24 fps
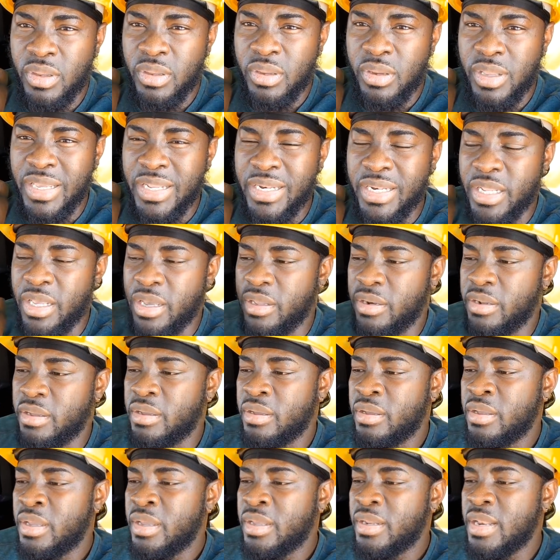Indiana.
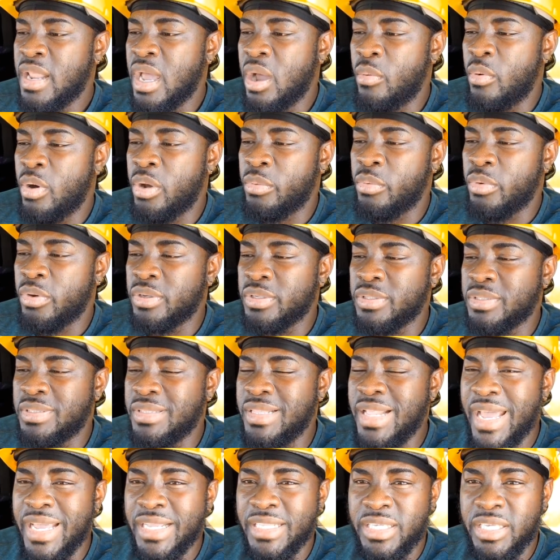That one was
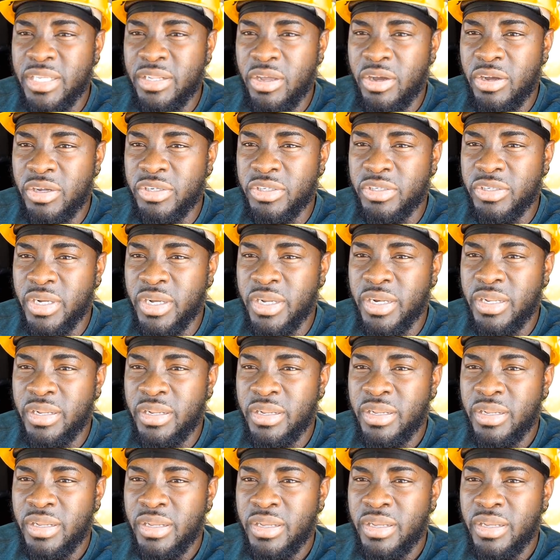nineteen hundred